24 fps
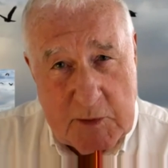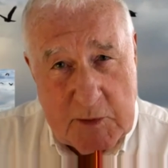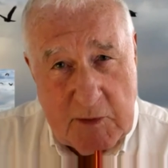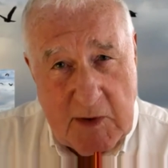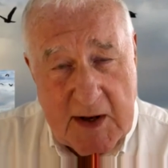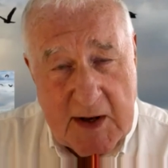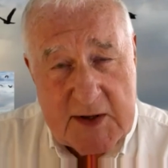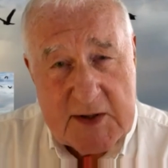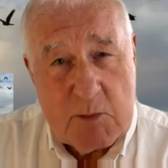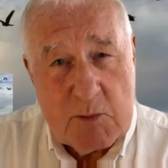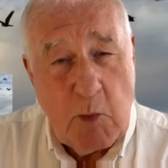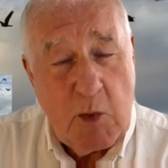
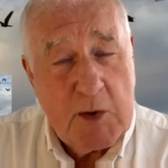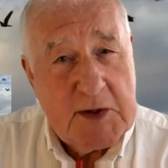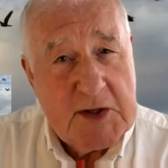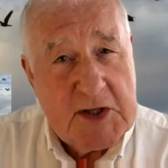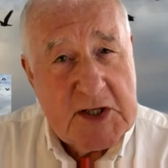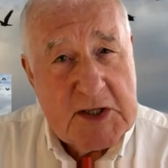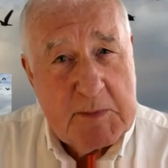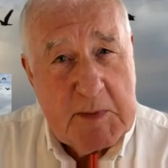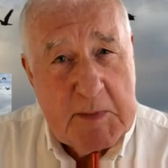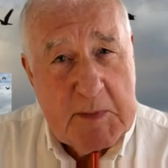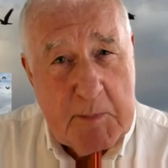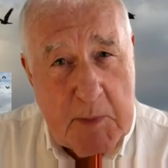rights and what it is
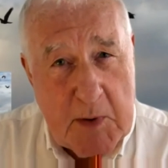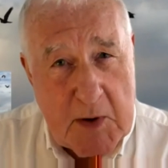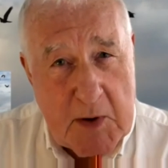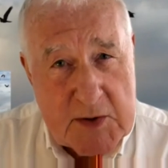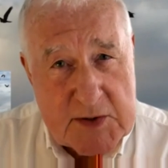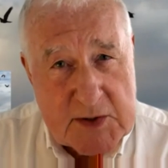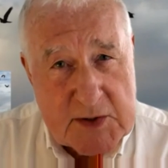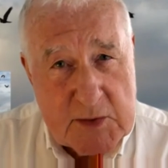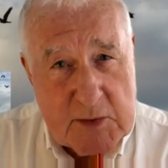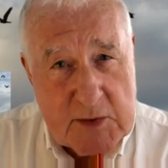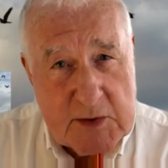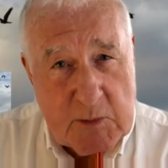to be
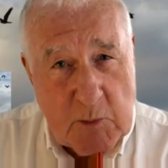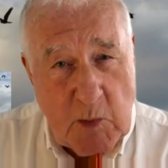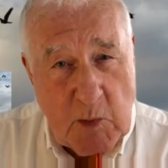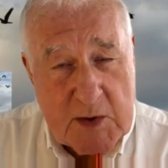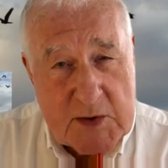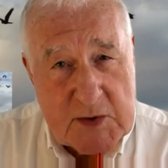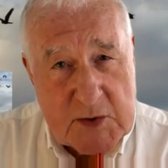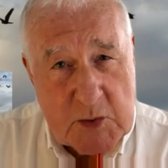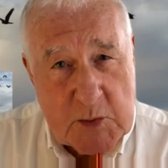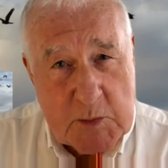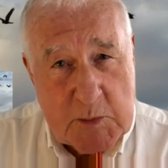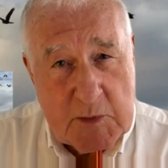persecuted in
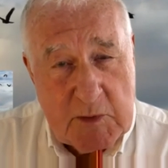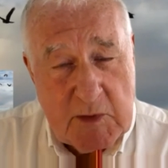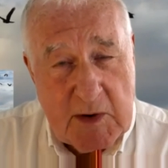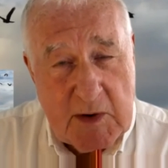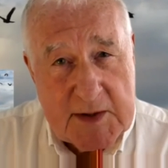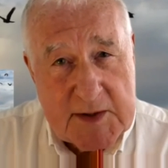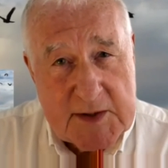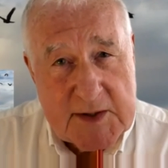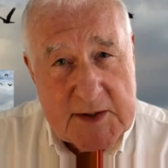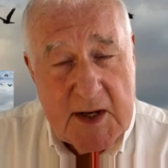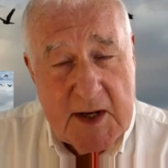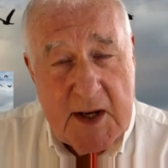one's human
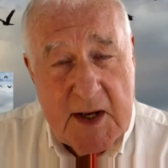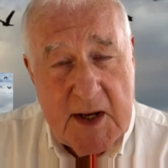rights.